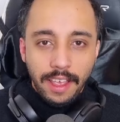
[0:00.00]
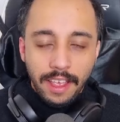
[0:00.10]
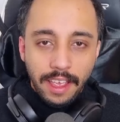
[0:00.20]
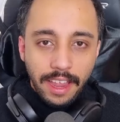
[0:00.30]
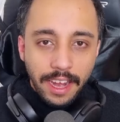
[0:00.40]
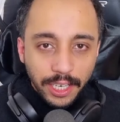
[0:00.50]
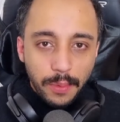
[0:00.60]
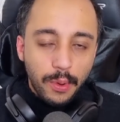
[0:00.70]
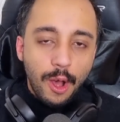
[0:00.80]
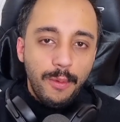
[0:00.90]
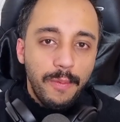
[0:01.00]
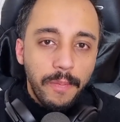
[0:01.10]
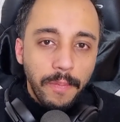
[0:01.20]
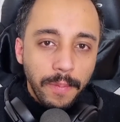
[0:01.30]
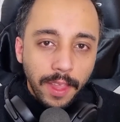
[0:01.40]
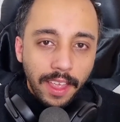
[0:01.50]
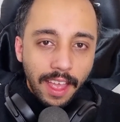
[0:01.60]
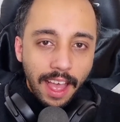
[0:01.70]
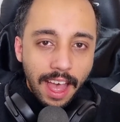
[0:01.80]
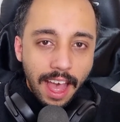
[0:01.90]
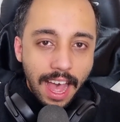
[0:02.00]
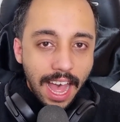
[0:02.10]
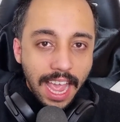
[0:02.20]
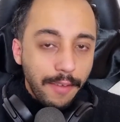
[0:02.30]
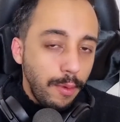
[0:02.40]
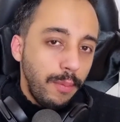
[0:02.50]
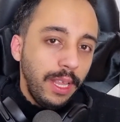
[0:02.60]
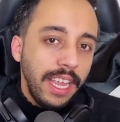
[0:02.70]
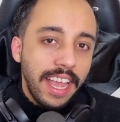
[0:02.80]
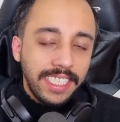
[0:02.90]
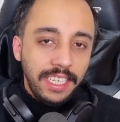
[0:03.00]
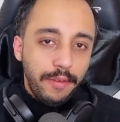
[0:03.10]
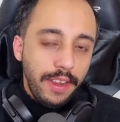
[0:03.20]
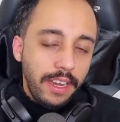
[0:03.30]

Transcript: here's the problem. I've been playing Axie Infinity